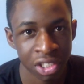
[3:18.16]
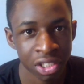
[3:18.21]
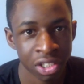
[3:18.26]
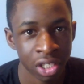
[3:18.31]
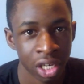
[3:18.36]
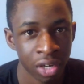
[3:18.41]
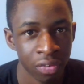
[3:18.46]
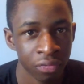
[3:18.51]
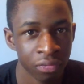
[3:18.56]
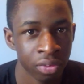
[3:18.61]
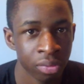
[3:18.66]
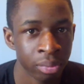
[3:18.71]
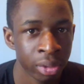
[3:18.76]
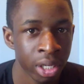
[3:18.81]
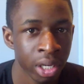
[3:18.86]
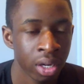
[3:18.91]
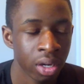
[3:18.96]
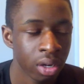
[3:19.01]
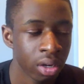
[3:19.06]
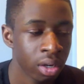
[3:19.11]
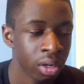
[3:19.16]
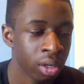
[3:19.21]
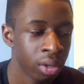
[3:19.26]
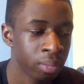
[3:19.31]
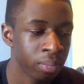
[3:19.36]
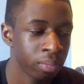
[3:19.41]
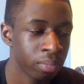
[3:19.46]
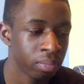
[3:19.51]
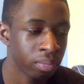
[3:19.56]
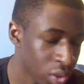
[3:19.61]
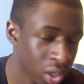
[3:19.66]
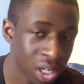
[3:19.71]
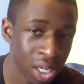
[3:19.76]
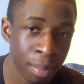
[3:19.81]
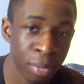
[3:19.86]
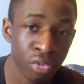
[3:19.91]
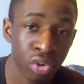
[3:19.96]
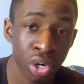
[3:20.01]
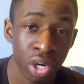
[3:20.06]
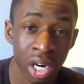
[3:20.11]
a son for me. Um, don't get
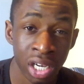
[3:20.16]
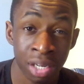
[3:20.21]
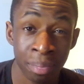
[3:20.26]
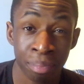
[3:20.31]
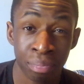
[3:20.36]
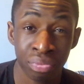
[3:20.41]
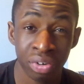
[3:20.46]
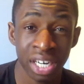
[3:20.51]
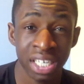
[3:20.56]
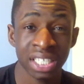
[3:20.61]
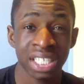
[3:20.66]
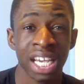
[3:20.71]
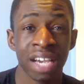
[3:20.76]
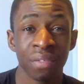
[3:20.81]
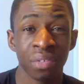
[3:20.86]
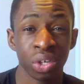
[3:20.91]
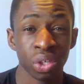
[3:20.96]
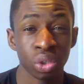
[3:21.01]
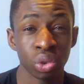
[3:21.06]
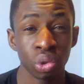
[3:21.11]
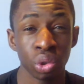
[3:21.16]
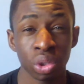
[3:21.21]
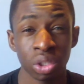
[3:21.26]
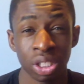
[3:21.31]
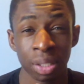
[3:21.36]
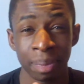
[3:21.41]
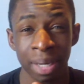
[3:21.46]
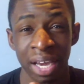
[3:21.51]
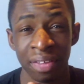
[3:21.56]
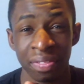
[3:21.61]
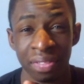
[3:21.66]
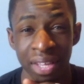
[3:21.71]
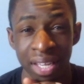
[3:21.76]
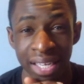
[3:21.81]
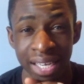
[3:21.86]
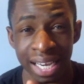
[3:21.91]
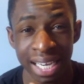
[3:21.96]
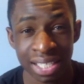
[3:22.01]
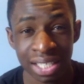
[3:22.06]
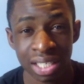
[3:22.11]
me wrong, I'd embrace having a daughter, but I think
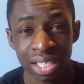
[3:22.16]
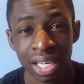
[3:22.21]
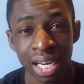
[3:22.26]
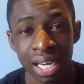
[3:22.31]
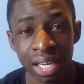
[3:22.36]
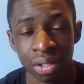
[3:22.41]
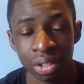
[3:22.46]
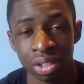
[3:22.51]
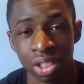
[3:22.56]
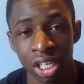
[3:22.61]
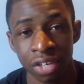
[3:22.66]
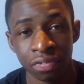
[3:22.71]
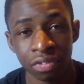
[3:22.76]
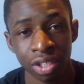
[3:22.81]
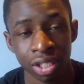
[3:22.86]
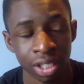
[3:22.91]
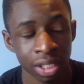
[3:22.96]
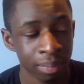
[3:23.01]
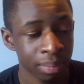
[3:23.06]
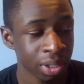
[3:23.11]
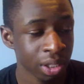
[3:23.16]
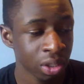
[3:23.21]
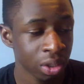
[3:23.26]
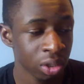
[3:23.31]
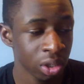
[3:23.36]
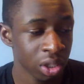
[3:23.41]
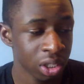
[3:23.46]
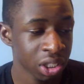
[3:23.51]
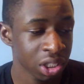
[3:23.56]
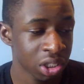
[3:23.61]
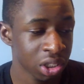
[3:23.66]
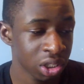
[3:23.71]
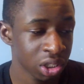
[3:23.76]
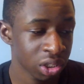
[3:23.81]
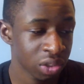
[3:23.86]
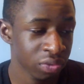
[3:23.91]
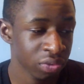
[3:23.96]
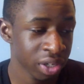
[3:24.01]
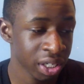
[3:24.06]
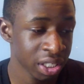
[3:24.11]
as a guy it'd definitely be a lot easier
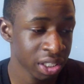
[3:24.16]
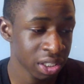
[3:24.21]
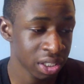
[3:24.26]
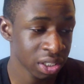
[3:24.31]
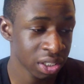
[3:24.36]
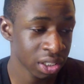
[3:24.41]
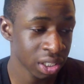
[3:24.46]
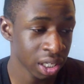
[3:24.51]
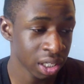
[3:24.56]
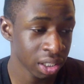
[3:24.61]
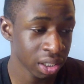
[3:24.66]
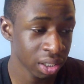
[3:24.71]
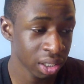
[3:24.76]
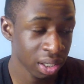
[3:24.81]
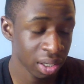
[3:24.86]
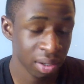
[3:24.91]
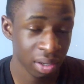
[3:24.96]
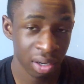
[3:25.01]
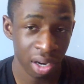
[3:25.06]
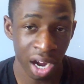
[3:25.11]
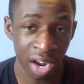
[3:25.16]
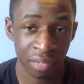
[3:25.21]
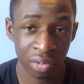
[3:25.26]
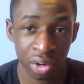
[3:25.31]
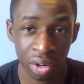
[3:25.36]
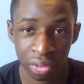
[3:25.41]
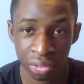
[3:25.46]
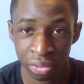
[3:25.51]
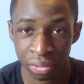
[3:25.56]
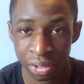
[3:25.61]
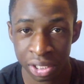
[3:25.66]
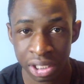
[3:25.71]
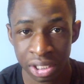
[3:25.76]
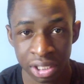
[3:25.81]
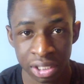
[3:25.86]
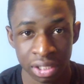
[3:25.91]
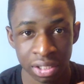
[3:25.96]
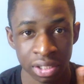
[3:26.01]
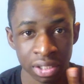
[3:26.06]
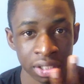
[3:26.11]
to raise a son. I've got three
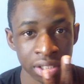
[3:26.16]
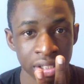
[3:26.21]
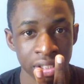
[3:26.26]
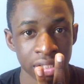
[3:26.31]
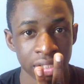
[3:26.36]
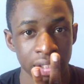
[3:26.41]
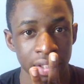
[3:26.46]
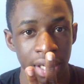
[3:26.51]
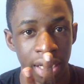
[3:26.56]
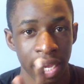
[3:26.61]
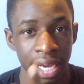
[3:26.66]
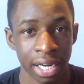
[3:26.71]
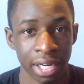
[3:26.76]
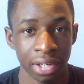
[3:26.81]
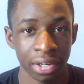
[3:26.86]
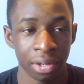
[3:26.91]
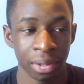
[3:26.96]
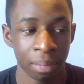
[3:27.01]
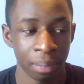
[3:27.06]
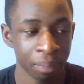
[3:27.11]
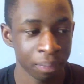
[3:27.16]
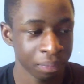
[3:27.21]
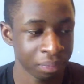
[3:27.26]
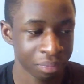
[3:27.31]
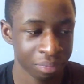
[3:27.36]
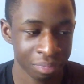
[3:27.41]
sisters and um,